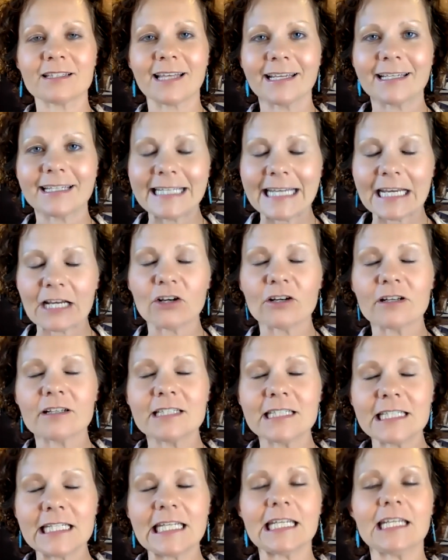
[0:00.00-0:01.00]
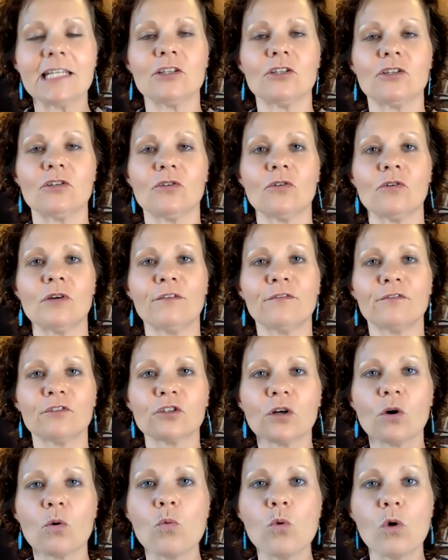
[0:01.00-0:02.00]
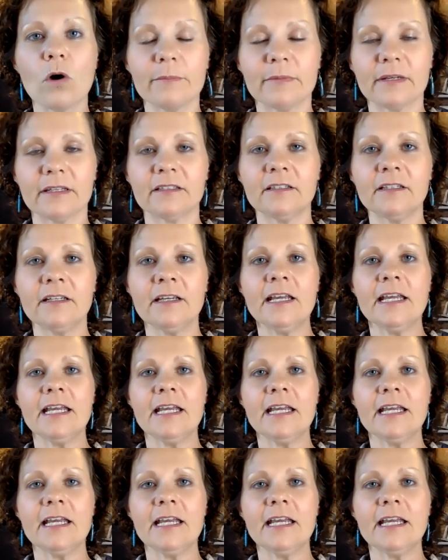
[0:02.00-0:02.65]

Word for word: I guarantee you, if you're a woman,